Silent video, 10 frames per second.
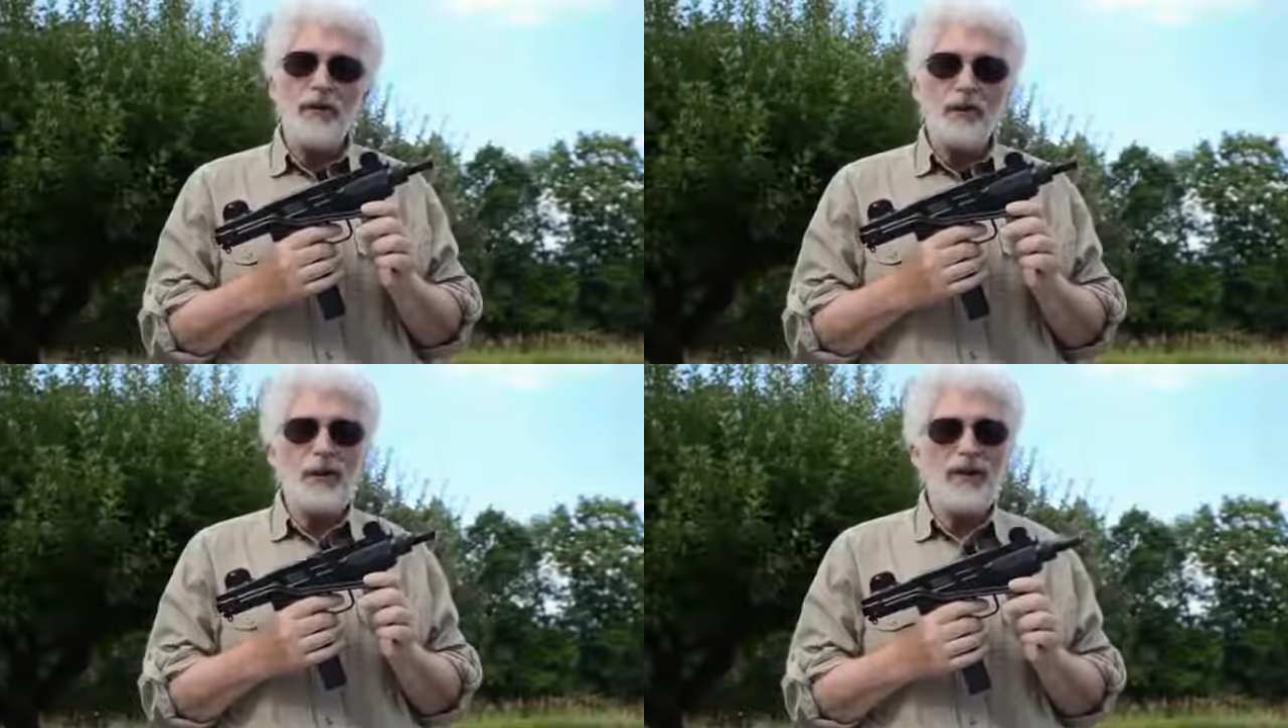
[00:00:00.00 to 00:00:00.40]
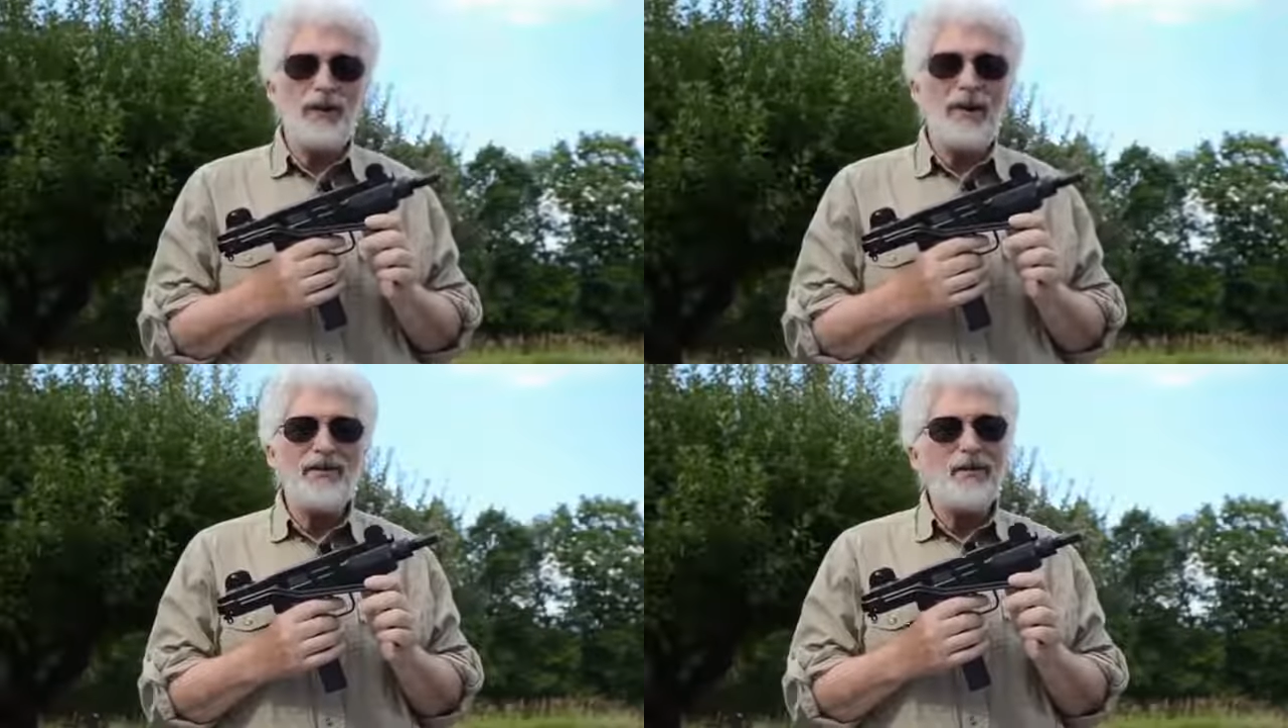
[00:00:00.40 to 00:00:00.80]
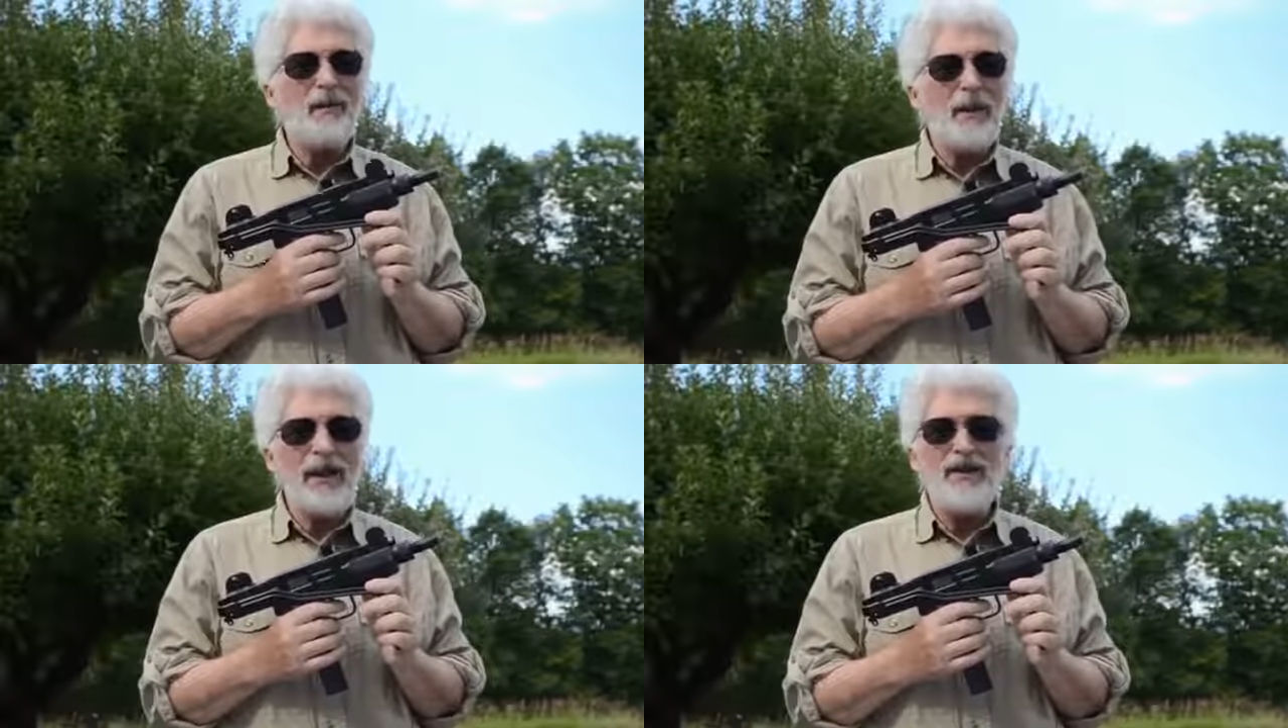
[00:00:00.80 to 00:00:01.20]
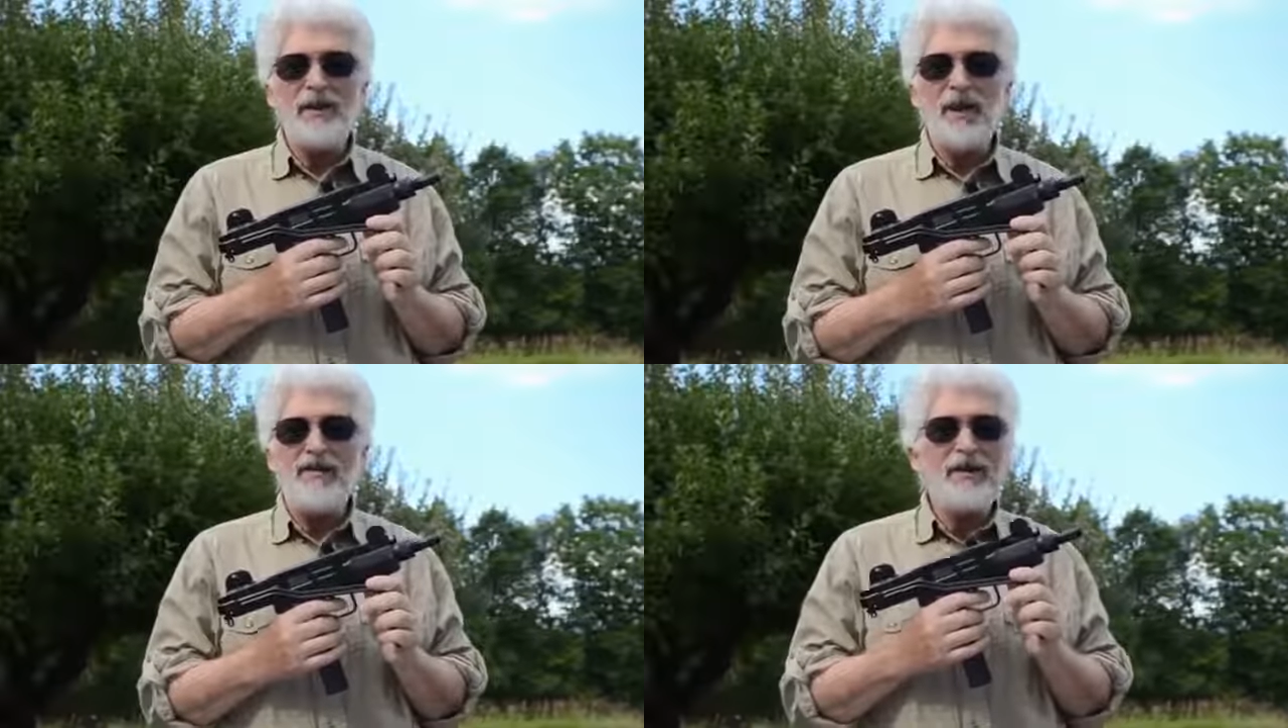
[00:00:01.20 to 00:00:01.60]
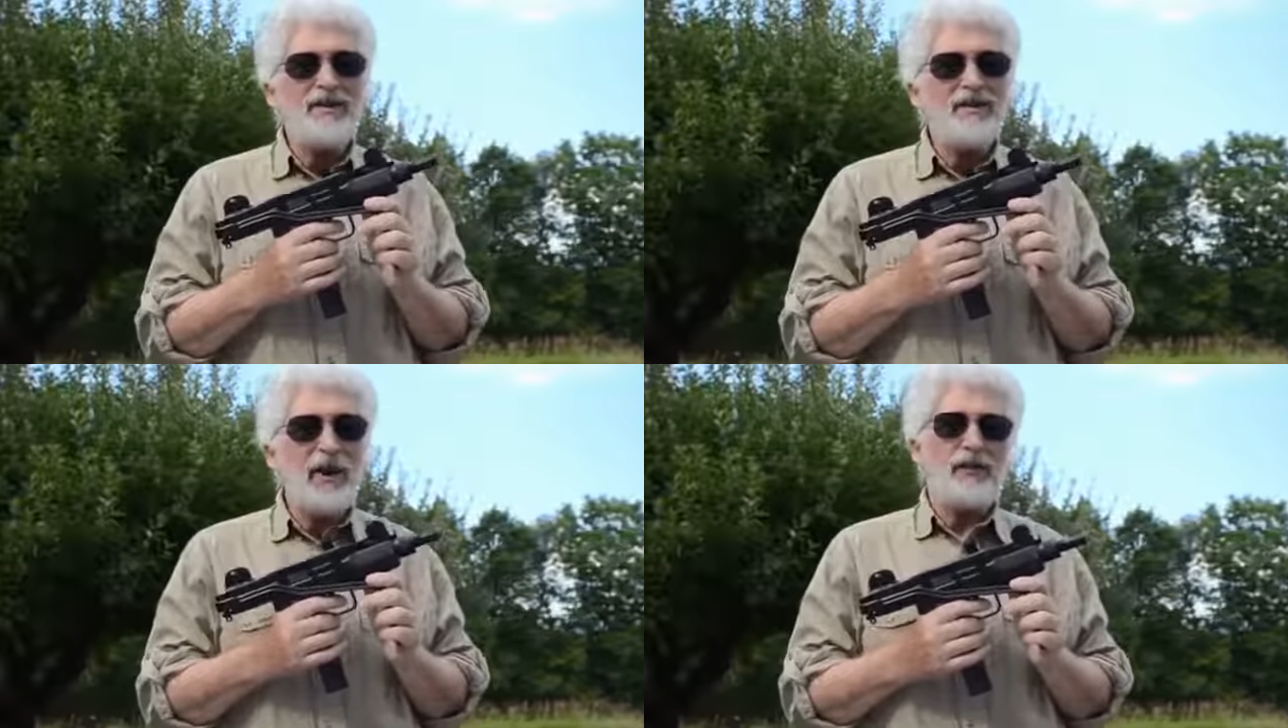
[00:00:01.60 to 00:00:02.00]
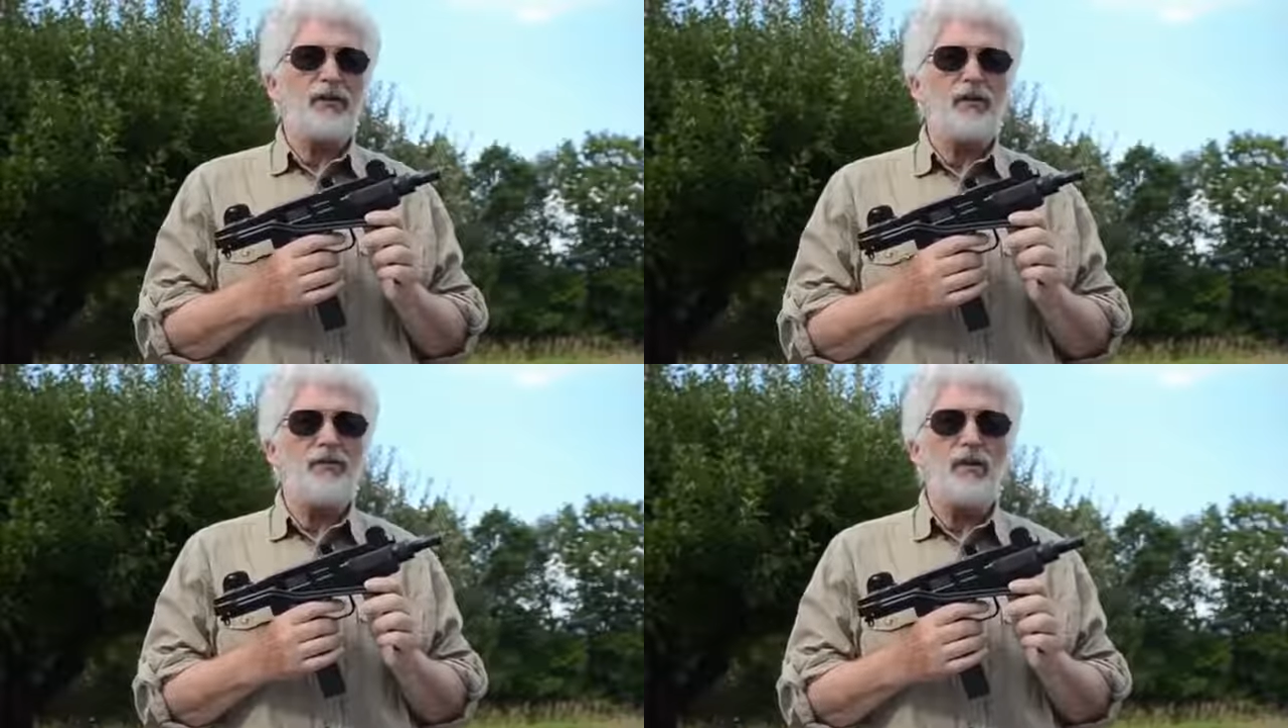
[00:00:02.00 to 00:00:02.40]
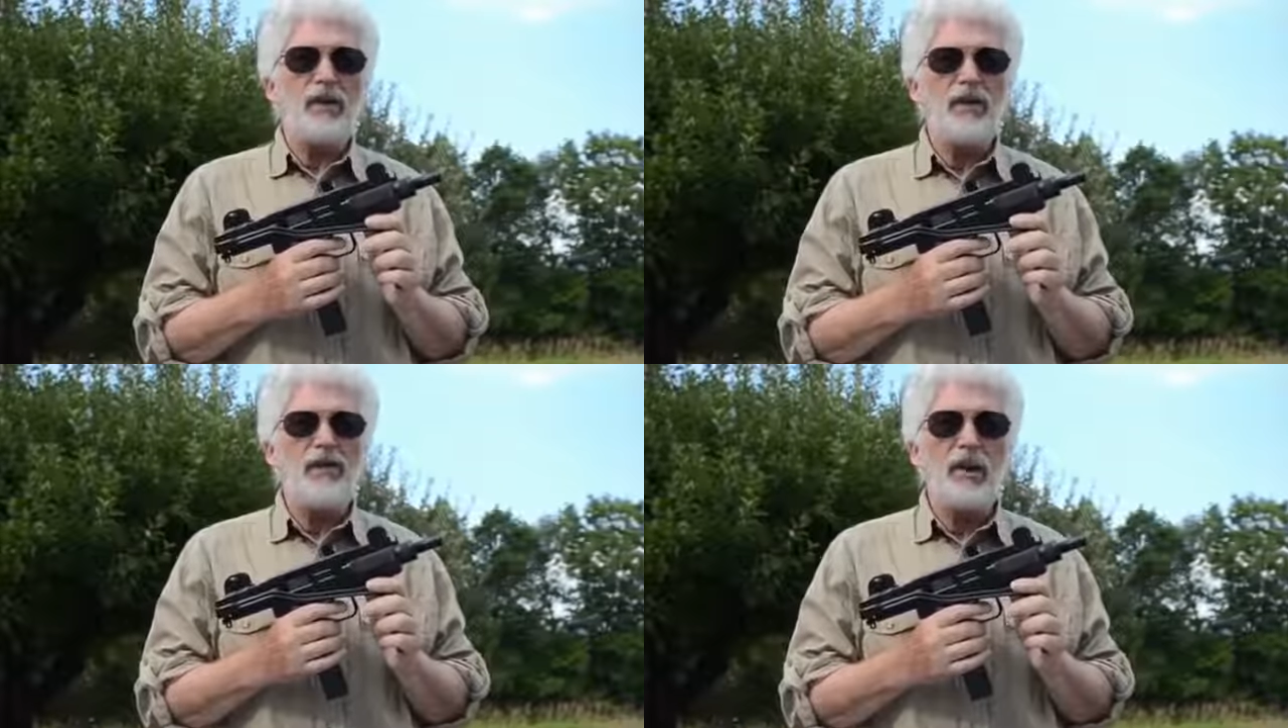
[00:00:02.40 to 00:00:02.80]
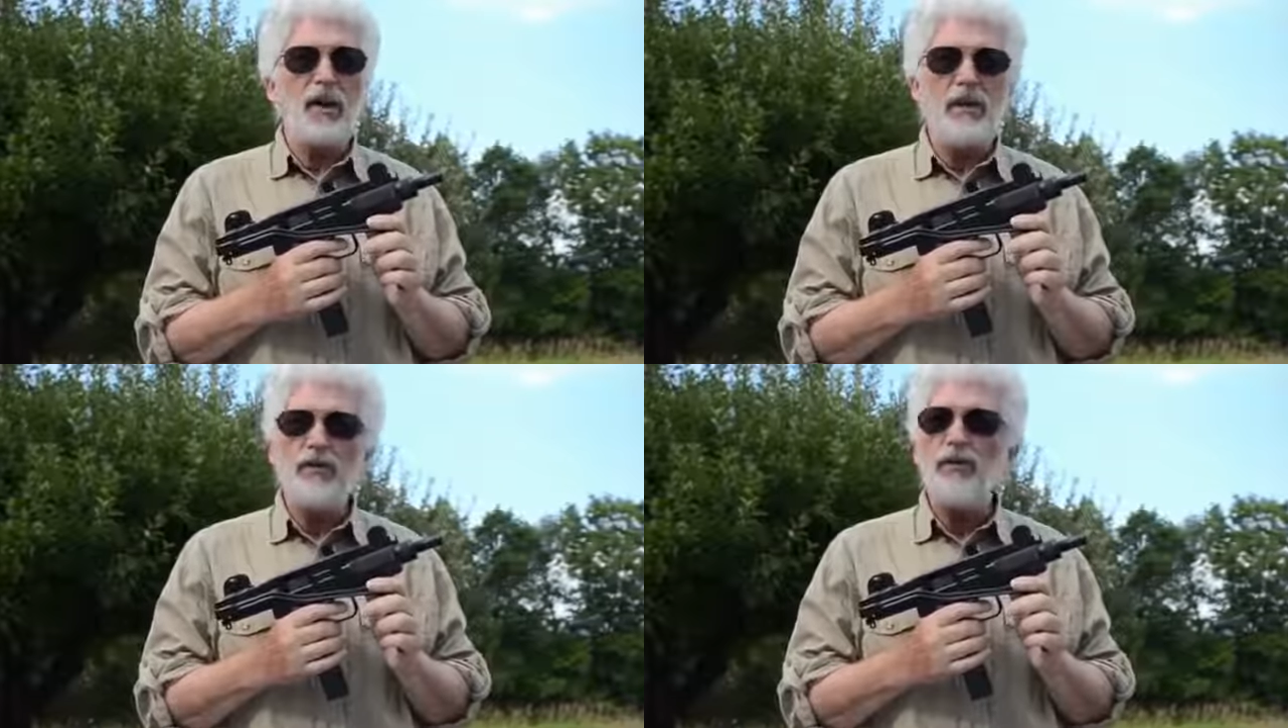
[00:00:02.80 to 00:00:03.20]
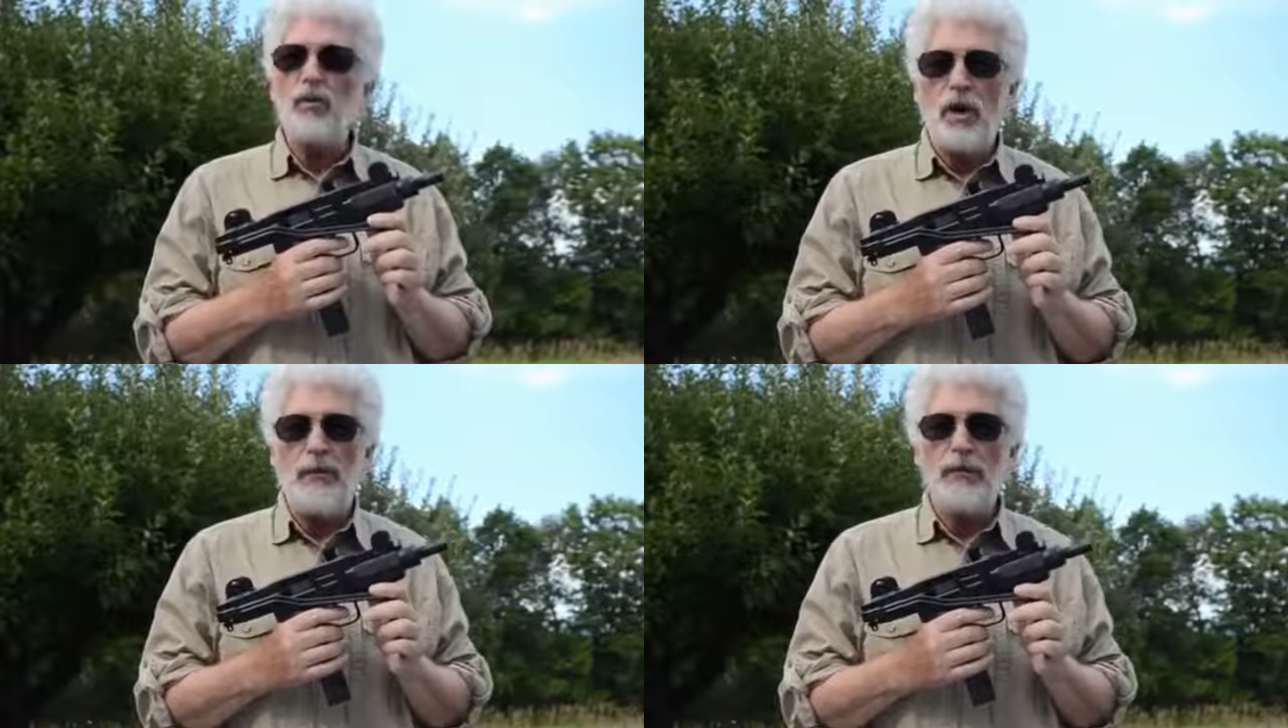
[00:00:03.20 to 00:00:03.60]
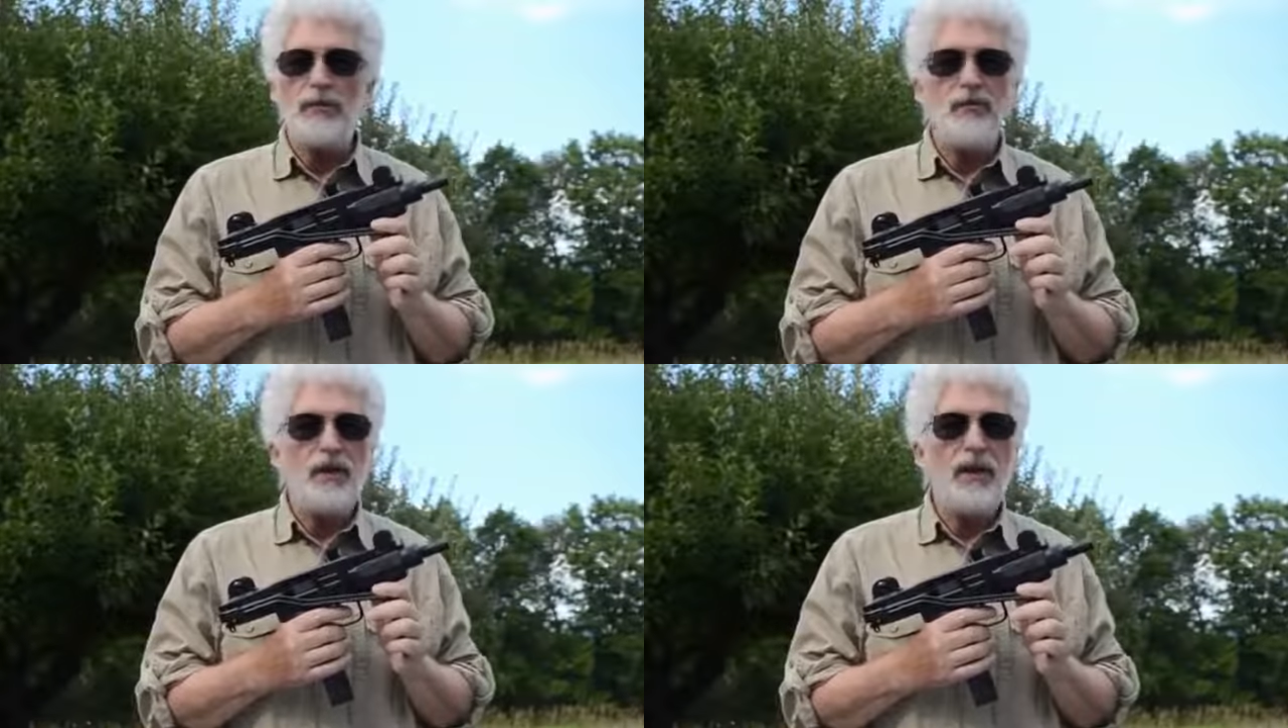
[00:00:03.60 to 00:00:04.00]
the good guys and the bad guys in dozens of movies and television dramas.